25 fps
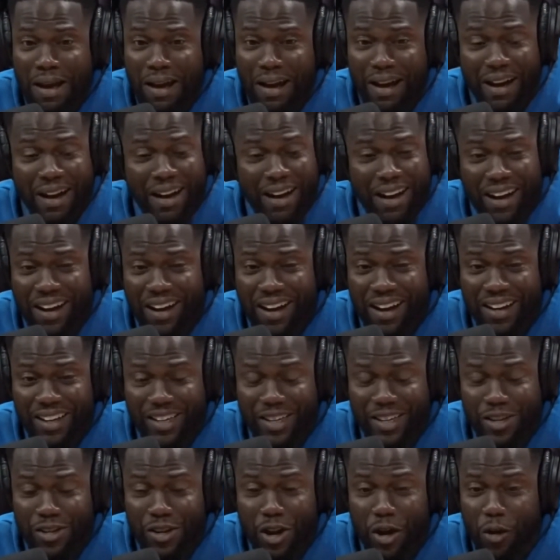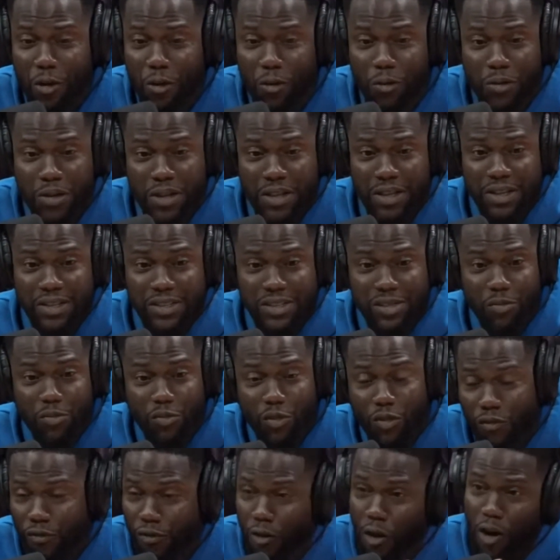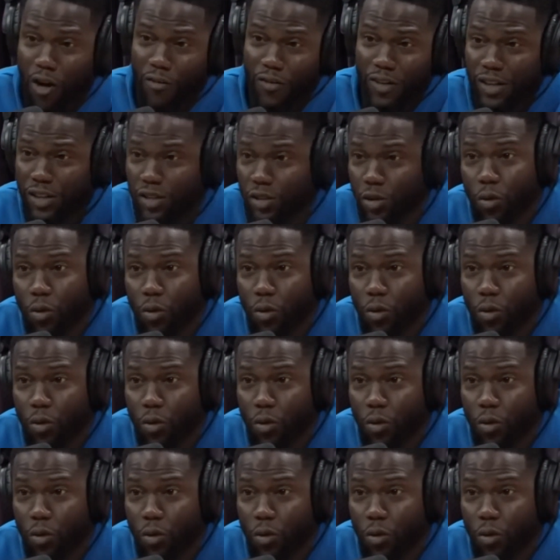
some revolving